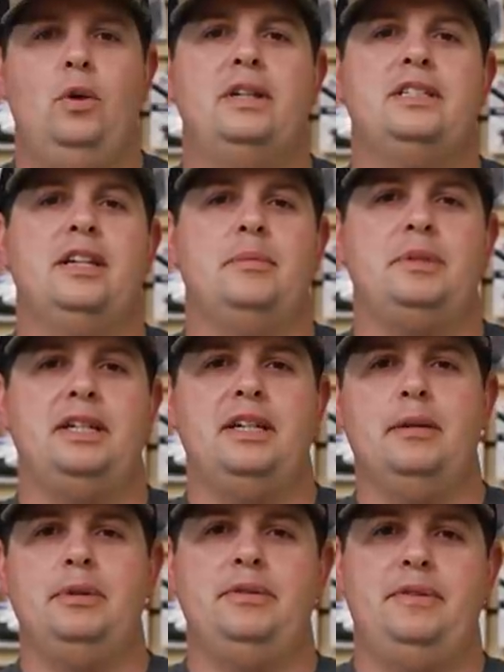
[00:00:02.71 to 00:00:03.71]
What's up,
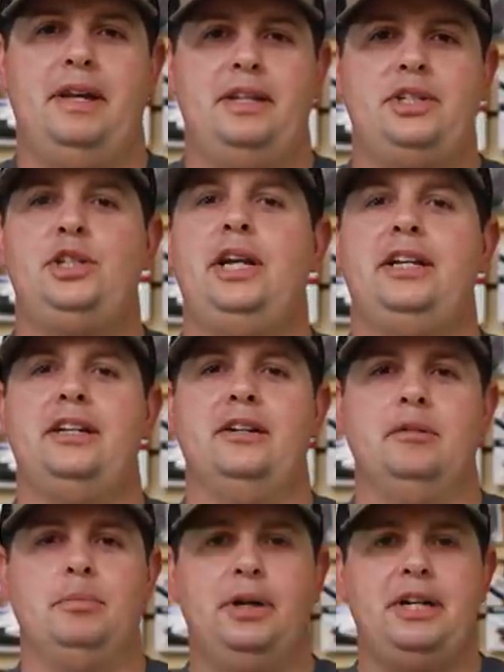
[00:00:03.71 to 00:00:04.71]
TW fans? Jake
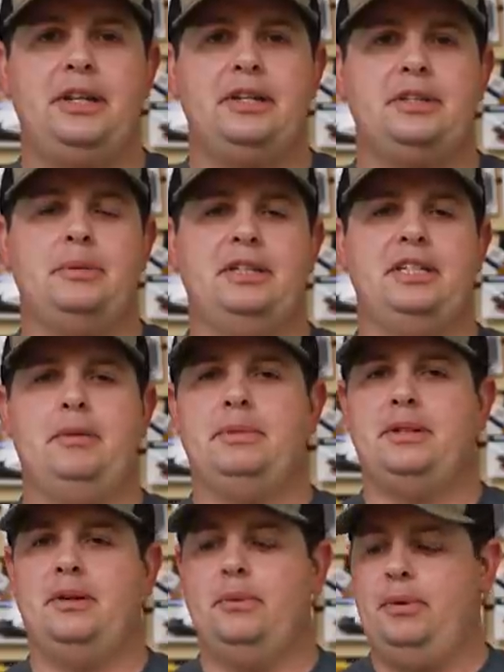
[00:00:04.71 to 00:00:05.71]
here, bringing you this week's
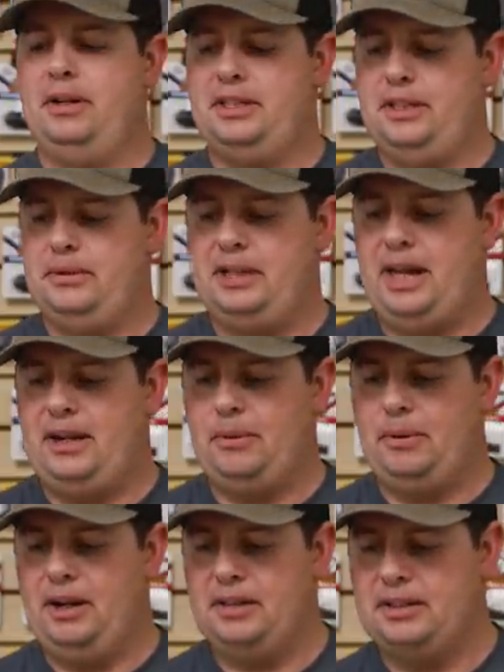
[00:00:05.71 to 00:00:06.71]
episode of What's New
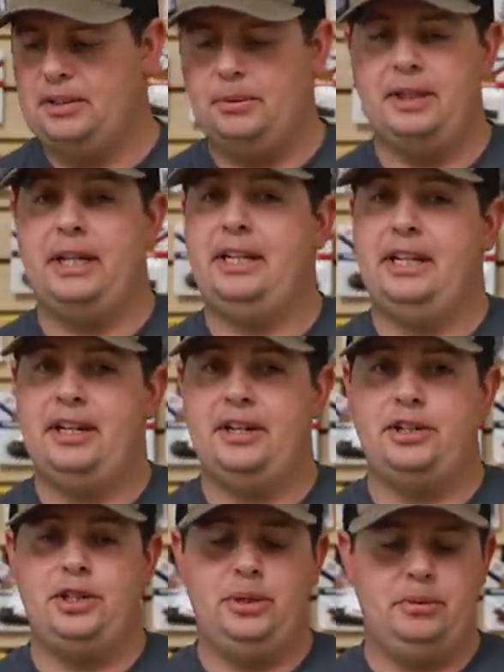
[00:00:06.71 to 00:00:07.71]
Tackle Warehouse. So we're getting
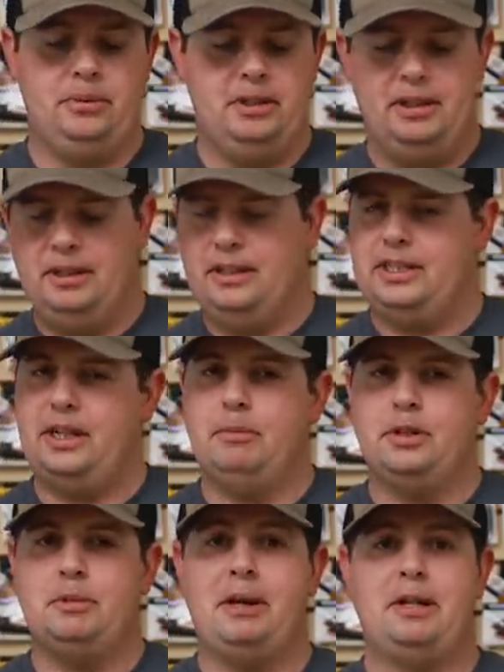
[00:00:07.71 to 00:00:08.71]
into June.
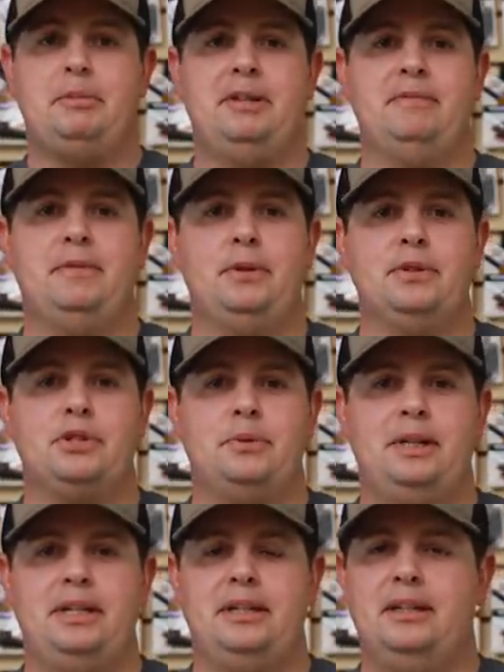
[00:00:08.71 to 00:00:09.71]
Summer's about to be in full
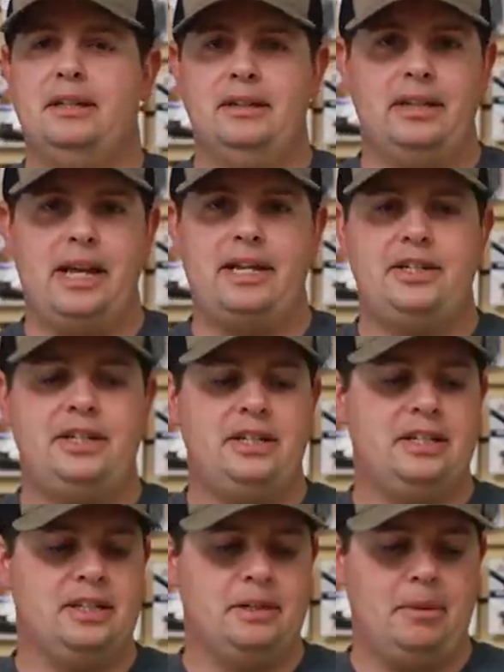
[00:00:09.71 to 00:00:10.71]
swing. Lead
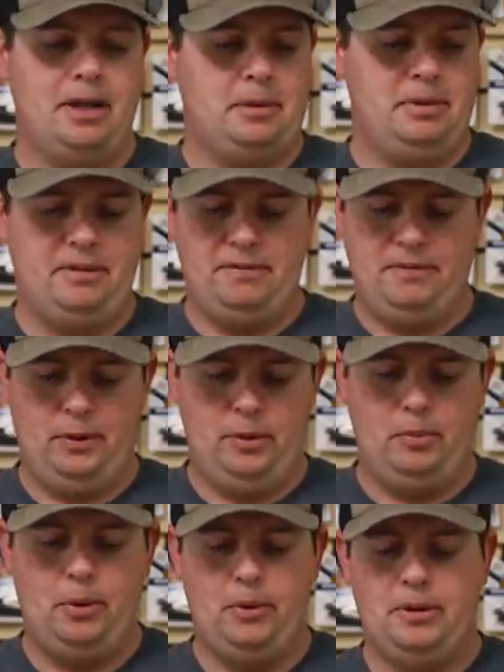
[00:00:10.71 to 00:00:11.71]
season's about to be
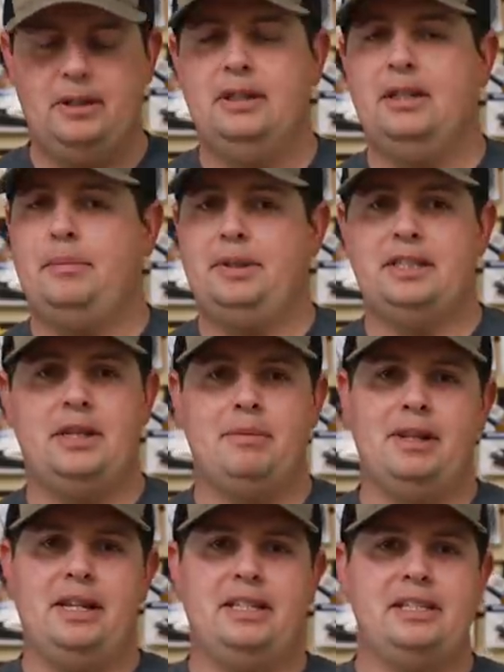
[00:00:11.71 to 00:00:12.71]
full bore. I mean,
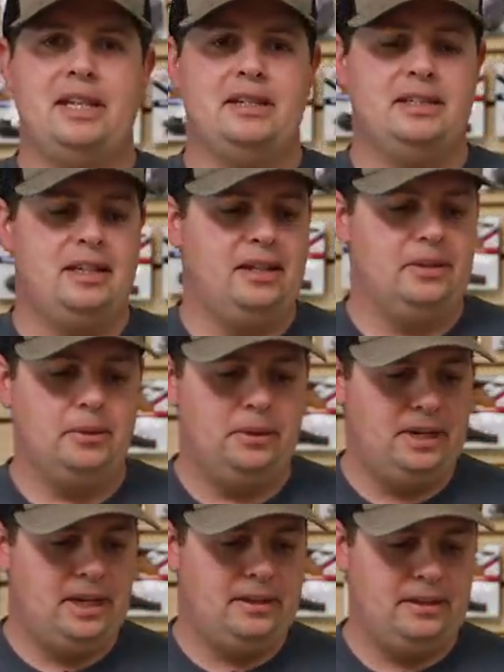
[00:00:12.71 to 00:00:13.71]
some of the lakes down south, they're
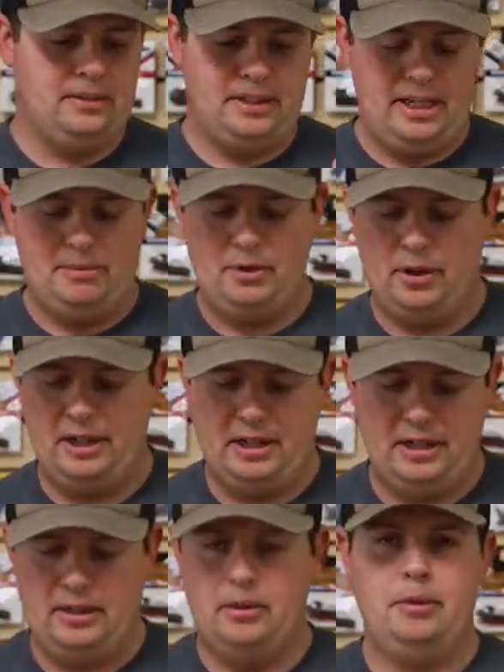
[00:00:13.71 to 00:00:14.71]
already out there deep
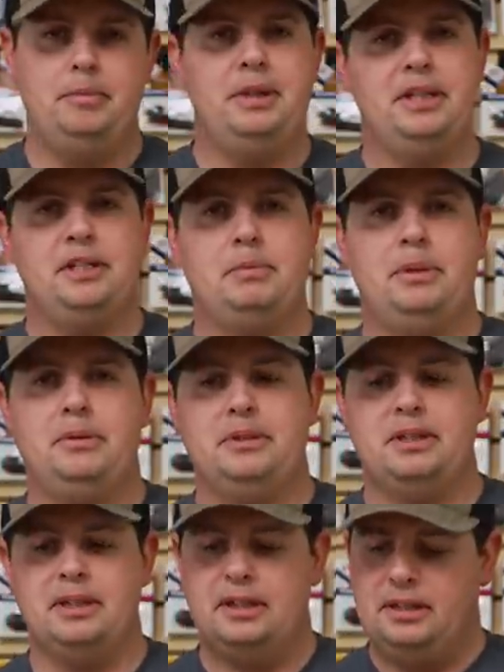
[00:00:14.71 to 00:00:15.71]
cranking, throwing big
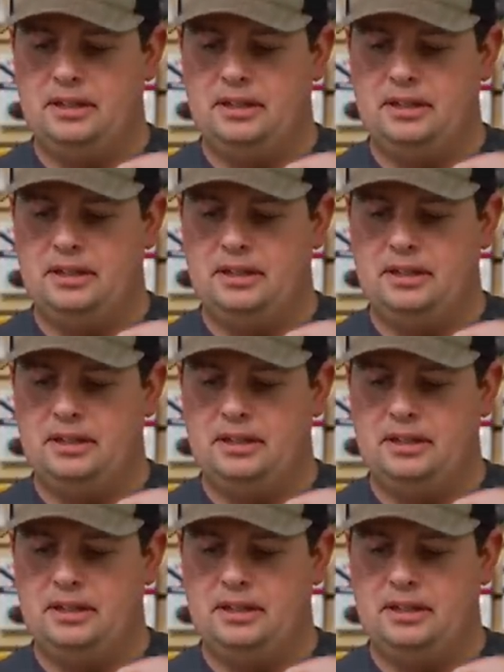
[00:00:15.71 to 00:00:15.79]
spoons,